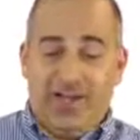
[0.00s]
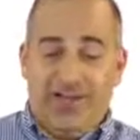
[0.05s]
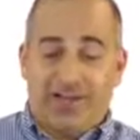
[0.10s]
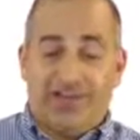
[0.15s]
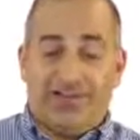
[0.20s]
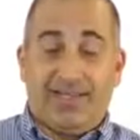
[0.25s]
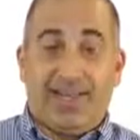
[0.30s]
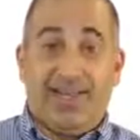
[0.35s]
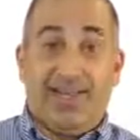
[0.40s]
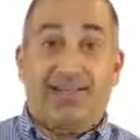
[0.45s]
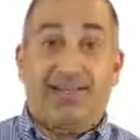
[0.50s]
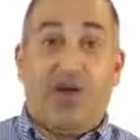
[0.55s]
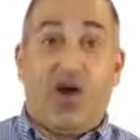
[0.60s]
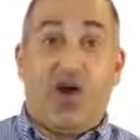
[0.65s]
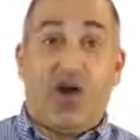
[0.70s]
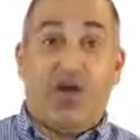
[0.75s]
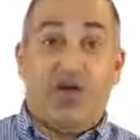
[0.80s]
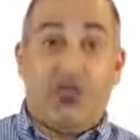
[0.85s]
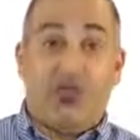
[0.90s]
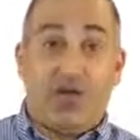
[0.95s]
But then it's
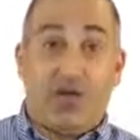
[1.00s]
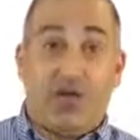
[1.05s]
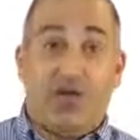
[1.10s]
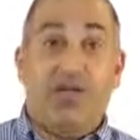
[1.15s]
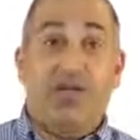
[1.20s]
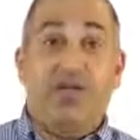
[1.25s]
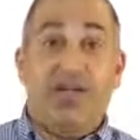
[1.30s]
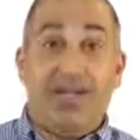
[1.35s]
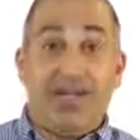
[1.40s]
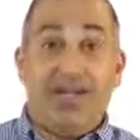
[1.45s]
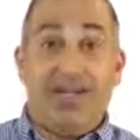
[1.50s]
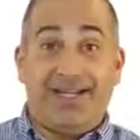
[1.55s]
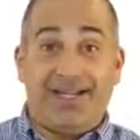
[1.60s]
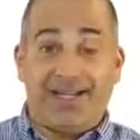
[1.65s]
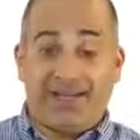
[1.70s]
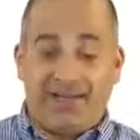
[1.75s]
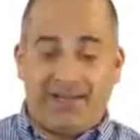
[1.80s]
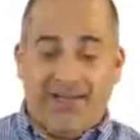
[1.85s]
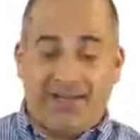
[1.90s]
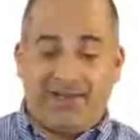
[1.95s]
also
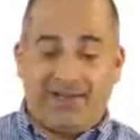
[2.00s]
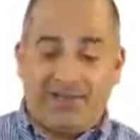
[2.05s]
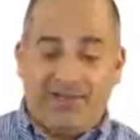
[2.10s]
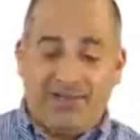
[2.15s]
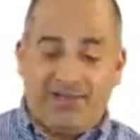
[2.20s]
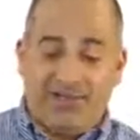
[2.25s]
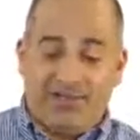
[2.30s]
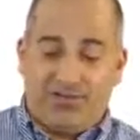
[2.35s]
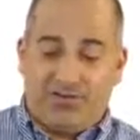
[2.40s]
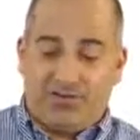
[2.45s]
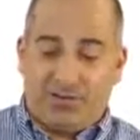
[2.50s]
limiting that species